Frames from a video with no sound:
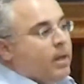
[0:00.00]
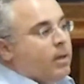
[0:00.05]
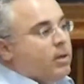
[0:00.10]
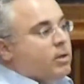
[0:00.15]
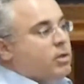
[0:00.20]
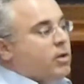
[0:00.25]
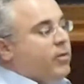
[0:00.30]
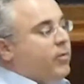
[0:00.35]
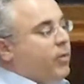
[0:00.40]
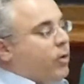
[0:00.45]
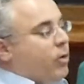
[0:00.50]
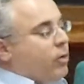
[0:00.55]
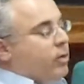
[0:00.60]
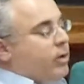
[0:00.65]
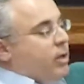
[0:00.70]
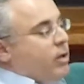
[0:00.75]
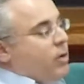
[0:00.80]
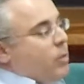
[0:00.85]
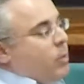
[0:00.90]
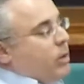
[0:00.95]
So if we
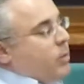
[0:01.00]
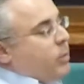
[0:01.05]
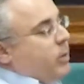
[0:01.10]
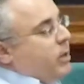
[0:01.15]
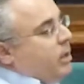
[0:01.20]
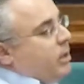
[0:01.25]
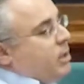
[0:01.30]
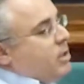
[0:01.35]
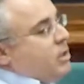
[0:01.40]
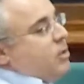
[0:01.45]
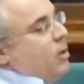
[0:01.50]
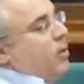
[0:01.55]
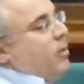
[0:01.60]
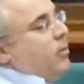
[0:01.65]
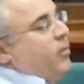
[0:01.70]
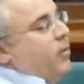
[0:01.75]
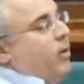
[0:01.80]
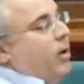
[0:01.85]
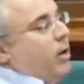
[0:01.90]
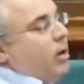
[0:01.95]
continue what we did so
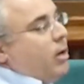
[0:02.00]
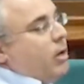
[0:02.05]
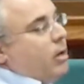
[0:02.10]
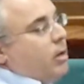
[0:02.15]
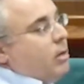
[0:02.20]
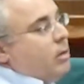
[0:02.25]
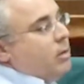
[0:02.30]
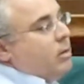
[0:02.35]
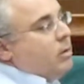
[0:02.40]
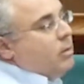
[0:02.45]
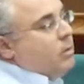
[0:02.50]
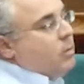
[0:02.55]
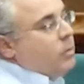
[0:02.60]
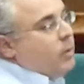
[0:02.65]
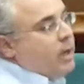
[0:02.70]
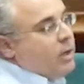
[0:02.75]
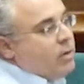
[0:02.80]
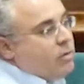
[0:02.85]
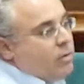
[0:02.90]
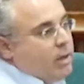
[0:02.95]
far,
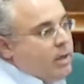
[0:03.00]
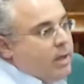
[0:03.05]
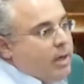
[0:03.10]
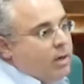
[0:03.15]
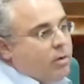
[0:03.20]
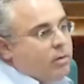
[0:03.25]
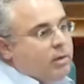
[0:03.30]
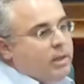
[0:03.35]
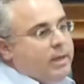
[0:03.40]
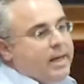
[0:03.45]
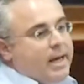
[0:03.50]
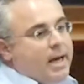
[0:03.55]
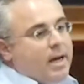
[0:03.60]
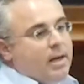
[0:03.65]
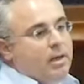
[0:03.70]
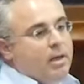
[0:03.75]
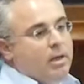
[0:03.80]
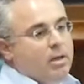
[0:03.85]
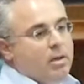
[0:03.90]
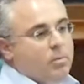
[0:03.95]
we actually cannot
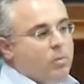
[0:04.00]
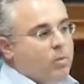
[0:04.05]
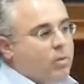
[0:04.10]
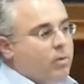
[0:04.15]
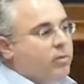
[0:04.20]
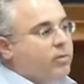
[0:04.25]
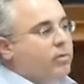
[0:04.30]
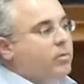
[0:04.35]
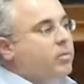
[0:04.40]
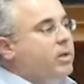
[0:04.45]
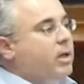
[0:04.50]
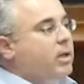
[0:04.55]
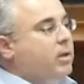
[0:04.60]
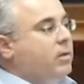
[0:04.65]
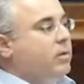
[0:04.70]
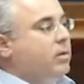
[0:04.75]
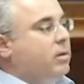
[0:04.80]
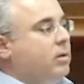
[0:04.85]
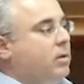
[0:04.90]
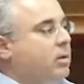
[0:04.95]
gain any more from that.
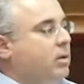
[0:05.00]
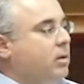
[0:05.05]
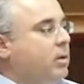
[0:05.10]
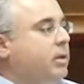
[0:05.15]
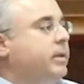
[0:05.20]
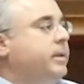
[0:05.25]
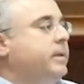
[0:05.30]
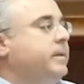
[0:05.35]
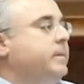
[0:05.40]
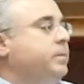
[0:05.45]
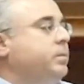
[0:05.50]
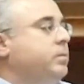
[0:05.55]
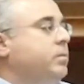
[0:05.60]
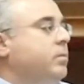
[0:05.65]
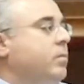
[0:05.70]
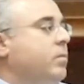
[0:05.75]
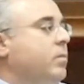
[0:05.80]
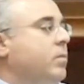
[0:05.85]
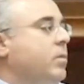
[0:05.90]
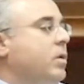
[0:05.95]

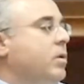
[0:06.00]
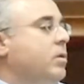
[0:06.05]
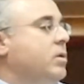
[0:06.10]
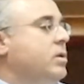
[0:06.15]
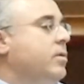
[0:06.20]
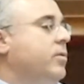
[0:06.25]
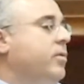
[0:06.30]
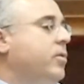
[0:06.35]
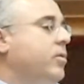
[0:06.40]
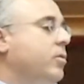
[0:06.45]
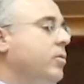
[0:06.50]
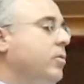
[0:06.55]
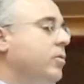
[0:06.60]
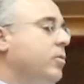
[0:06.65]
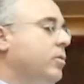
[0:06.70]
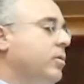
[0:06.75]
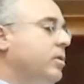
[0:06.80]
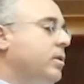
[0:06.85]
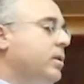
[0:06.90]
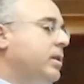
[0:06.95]
Because if
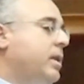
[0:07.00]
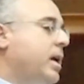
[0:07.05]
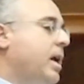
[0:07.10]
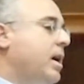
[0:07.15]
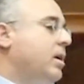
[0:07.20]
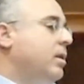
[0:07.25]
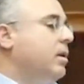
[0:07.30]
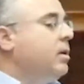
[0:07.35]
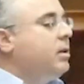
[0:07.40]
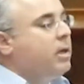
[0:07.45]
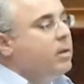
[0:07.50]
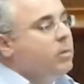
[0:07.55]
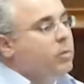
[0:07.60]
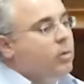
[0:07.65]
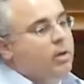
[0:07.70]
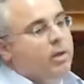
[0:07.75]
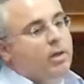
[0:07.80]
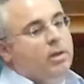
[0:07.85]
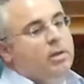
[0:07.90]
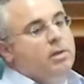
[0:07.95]
you take the
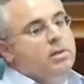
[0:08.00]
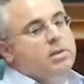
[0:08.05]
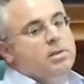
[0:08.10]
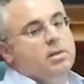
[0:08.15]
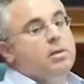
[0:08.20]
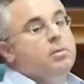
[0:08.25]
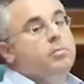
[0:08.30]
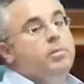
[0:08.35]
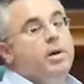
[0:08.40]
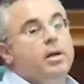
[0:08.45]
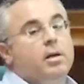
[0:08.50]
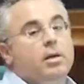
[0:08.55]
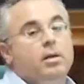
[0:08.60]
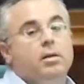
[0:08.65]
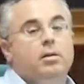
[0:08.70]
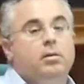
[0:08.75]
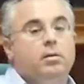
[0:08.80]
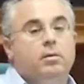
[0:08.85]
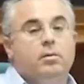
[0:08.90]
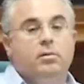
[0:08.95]
network latency and make it
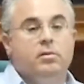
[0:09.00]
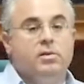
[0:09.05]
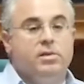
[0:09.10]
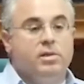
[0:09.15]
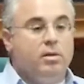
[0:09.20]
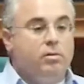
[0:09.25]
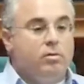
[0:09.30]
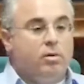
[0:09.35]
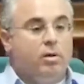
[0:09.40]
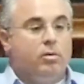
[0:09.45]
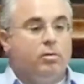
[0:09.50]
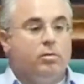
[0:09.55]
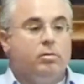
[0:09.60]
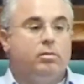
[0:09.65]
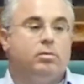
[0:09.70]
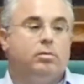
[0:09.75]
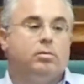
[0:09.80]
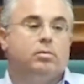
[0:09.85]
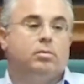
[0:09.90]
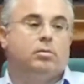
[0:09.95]
0,
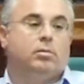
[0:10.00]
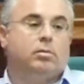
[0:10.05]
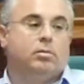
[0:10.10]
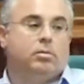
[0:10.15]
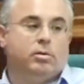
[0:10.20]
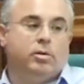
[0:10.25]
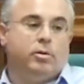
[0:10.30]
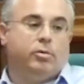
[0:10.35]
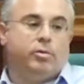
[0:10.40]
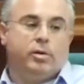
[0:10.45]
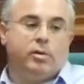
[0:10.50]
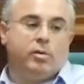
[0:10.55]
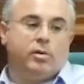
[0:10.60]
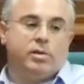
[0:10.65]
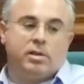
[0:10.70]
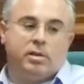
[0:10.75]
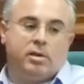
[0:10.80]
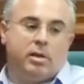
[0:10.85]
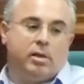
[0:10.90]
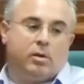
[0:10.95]
you
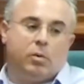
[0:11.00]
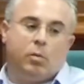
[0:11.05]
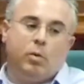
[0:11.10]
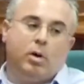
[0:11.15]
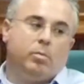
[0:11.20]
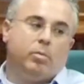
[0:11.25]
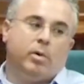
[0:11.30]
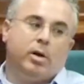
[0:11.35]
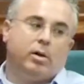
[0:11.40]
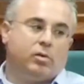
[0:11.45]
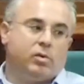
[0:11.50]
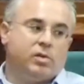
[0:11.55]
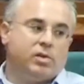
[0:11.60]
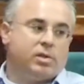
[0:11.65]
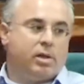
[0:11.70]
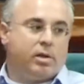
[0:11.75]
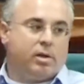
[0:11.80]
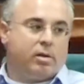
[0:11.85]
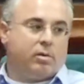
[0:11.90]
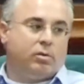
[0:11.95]
reduce another 1
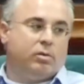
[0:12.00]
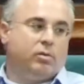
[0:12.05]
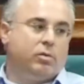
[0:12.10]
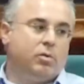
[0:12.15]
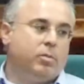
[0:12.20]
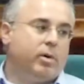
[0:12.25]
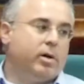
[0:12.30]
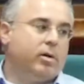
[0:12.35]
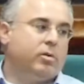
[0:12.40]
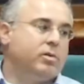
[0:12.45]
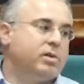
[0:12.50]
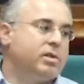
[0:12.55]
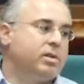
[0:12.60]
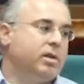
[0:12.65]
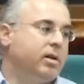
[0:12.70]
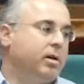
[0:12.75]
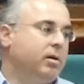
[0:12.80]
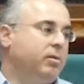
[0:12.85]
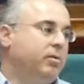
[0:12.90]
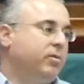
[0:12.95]
microsecond or 2
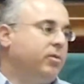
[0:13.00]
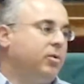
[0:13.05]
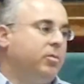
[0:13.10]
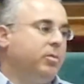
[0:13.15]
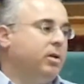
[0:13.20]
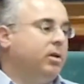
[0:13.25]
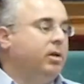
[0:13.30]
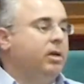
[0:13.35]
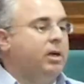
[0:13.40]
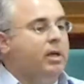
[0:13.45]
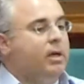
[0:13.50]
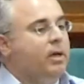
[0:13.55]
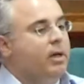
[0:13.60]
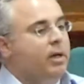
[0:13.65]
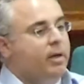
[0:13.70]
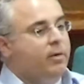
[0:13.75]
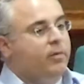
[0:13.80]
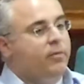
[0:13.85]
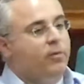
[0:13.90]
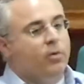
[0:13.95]
microseconds from a
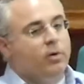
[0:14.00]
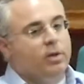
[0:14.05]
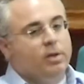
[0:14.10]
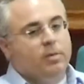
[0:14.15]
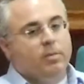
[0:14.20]
40